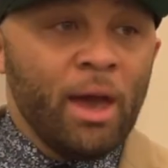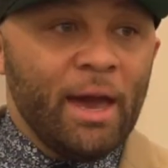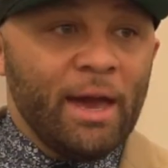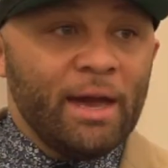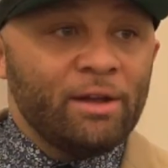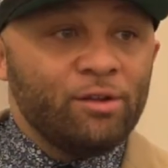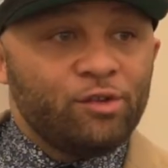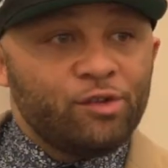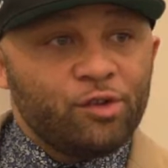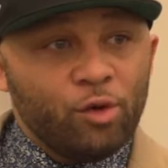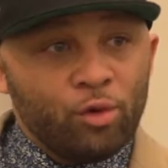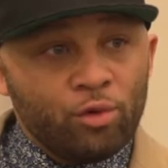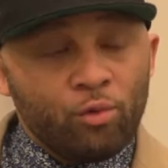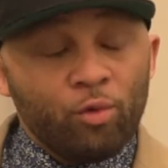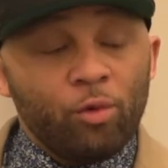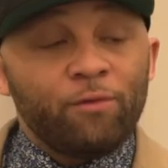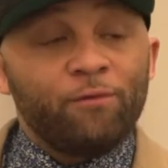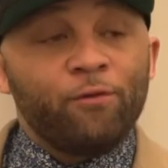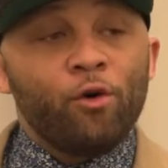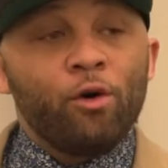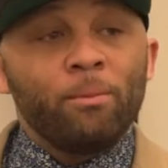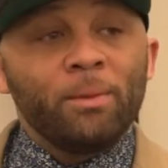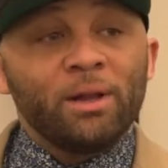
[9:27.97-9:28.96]
And so the
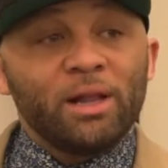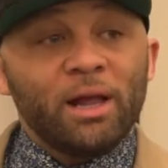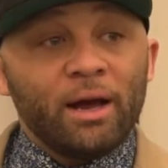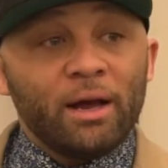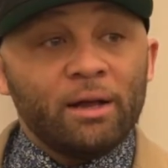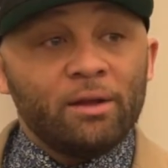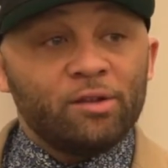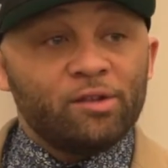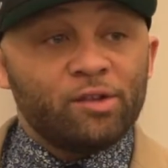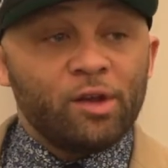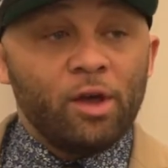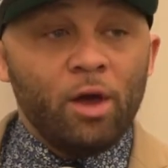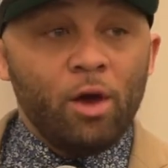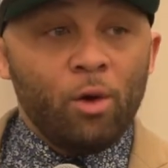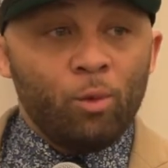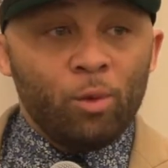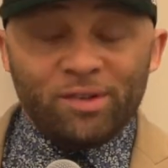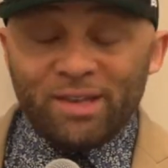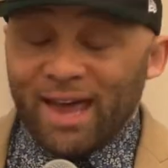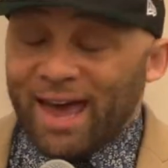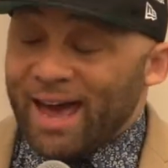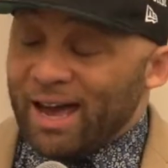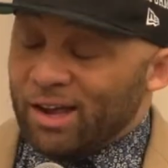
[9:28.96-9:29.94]
Reform Alliance
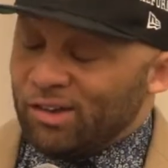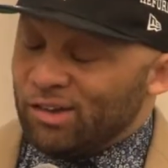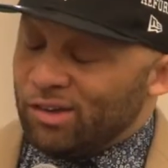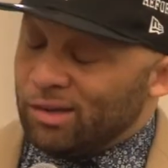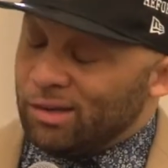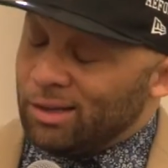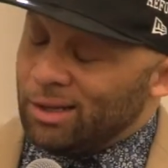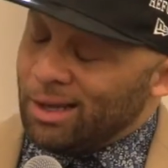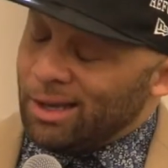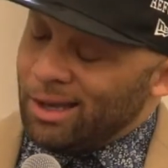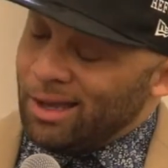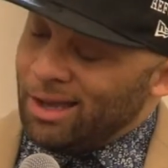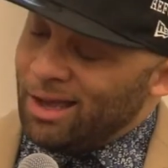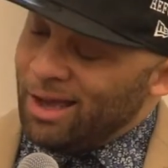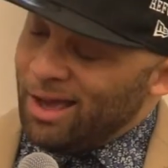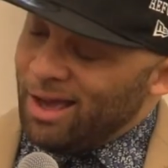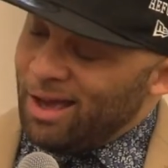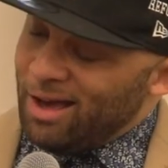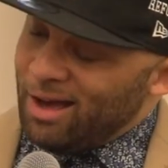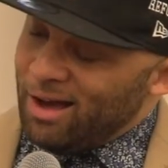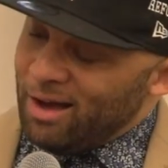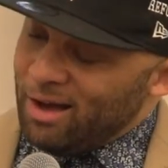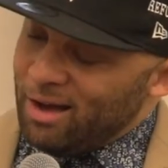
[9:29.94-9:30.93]
was actually
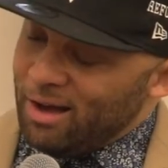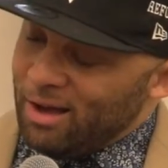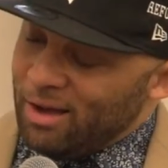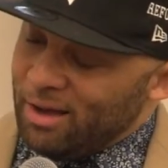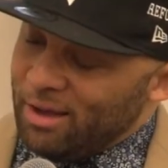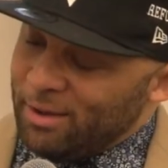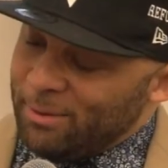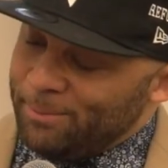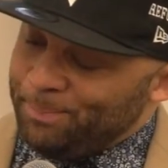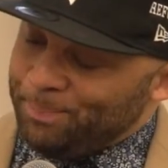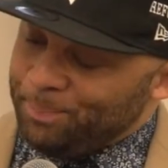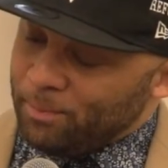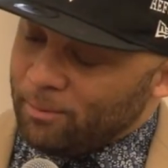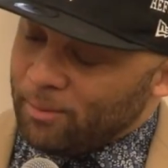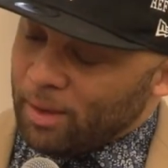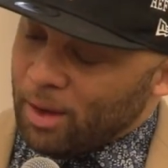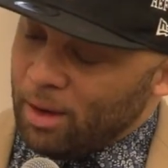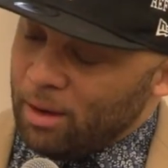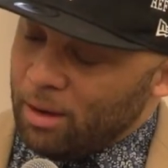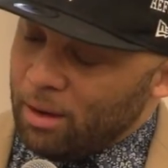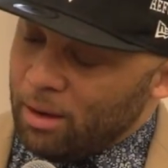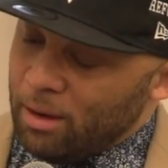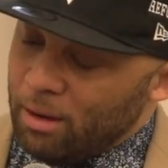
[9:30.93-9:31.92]

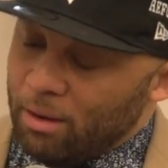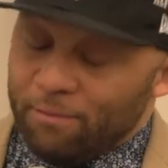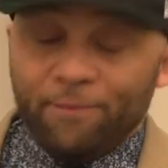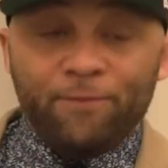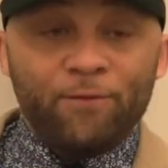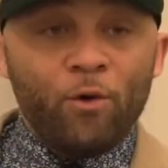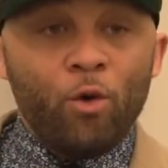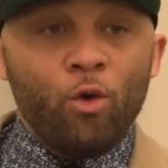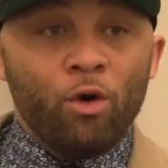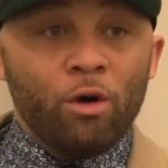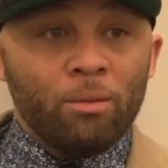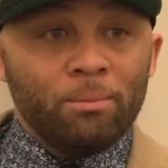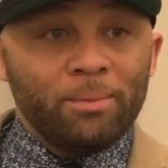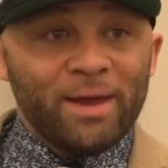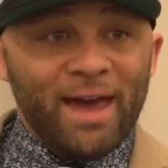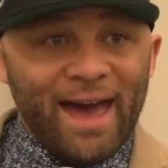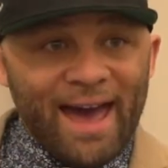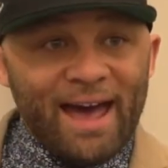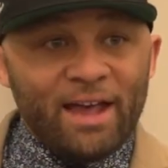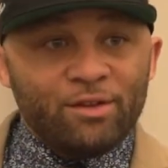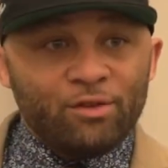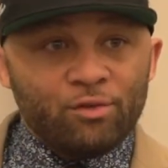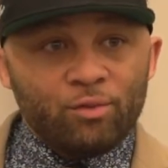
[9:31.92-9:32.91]
formed
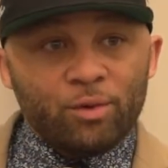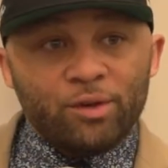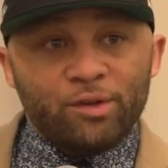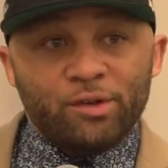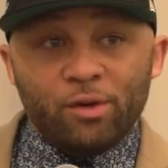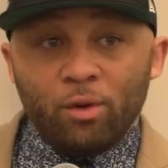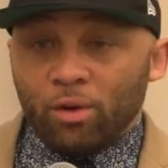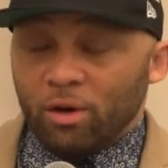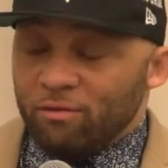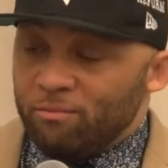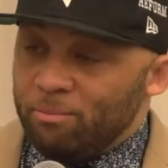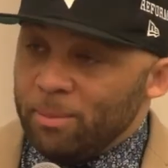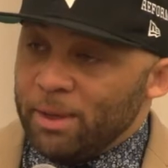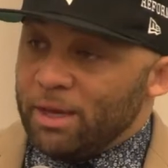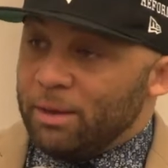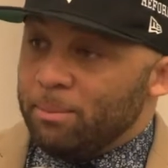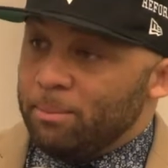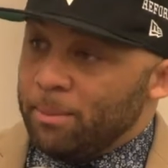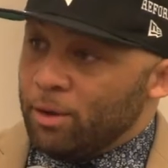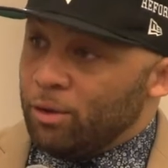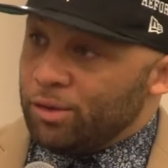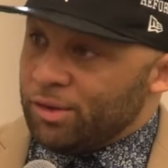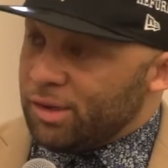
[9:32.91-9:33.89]
as a result of Meek
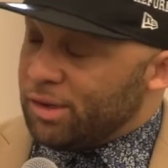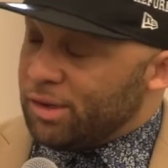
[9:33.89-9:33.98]
Mill's